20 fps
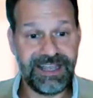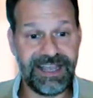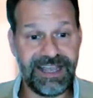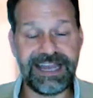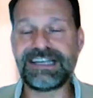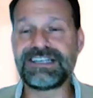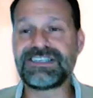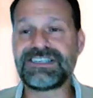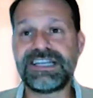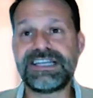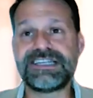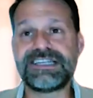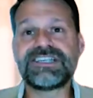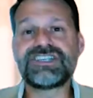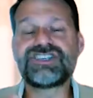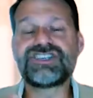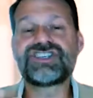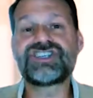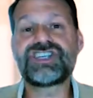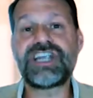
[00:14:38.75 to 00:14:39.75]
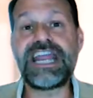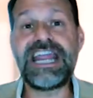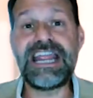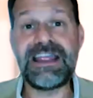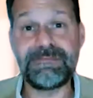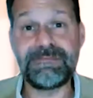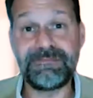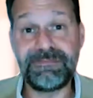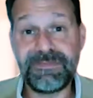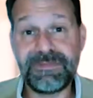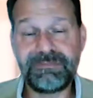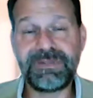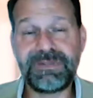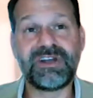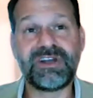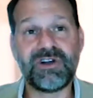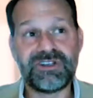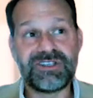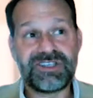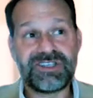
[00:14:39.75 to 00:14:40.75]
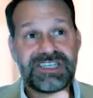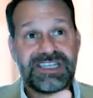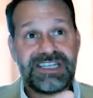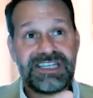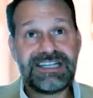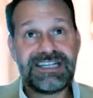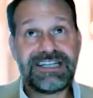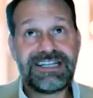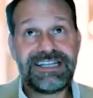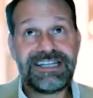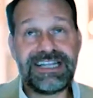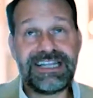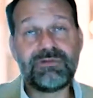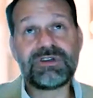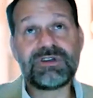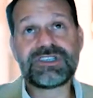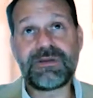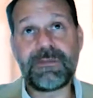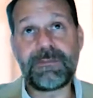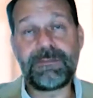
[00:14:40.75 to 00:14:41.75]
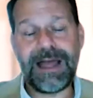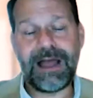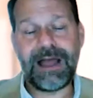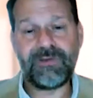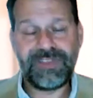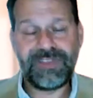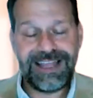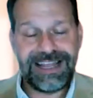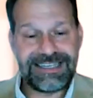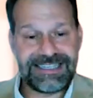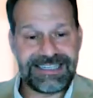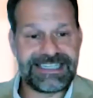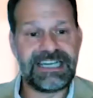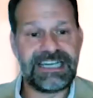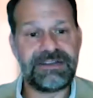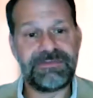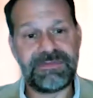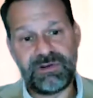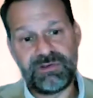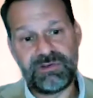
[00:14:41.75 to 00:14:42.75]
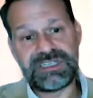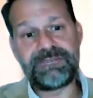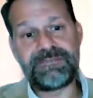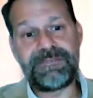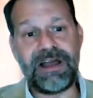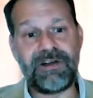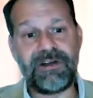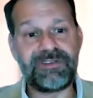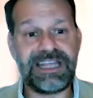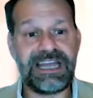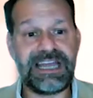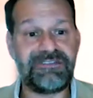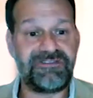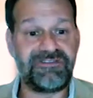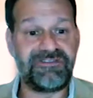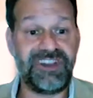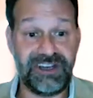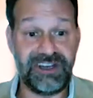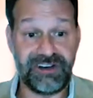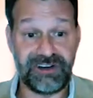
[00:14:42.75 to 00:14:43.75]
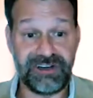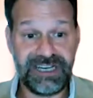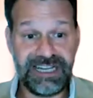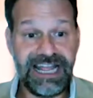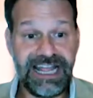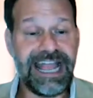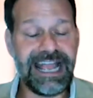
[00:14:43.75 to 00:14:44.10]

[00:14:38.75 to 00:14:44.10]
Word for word: And it's a shame, because it was about that stigma. It was about that fear.